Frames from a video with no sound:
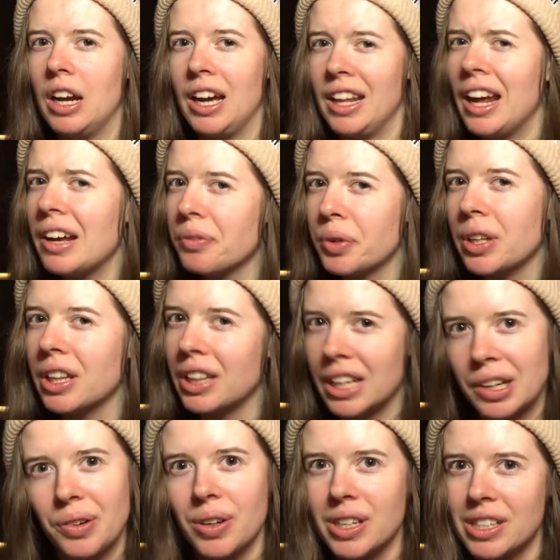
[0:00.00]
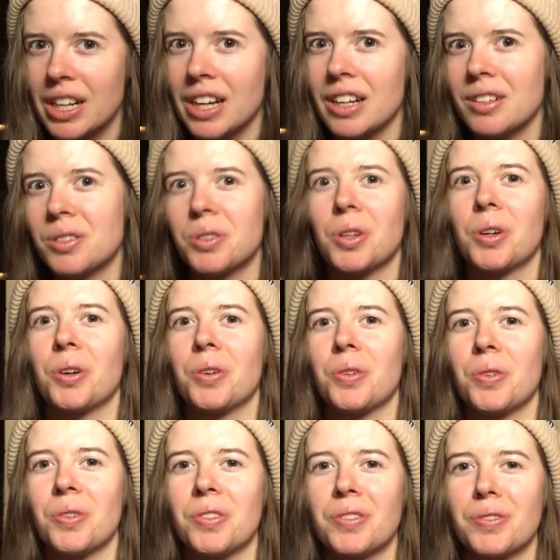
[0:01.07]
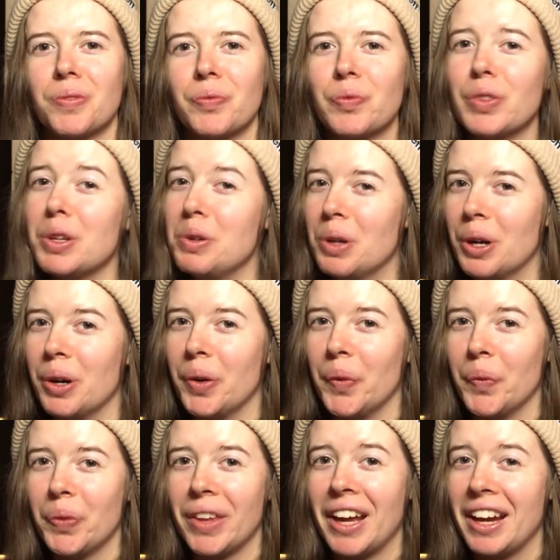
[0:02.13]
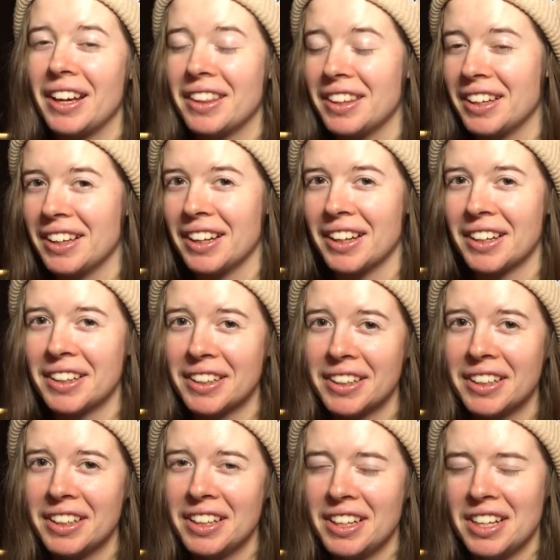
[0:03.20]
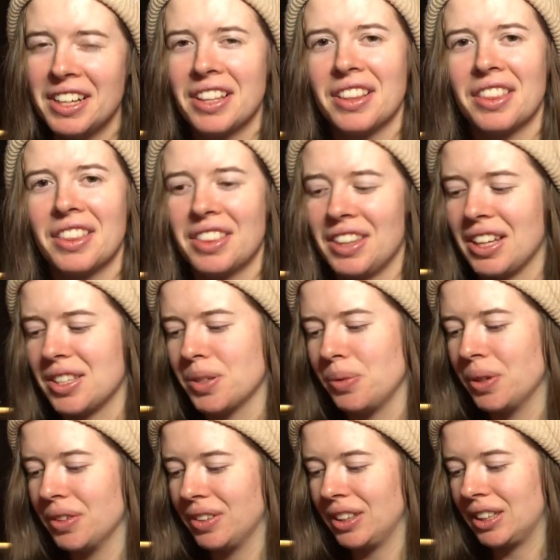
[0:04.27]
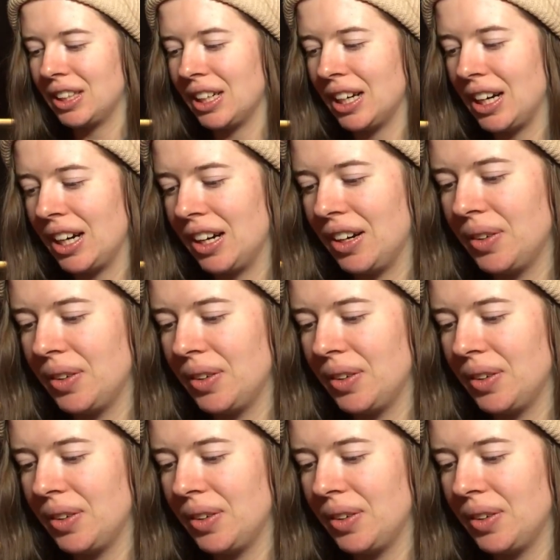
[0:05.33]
and I really like Green Day, so I think that's a winner right there.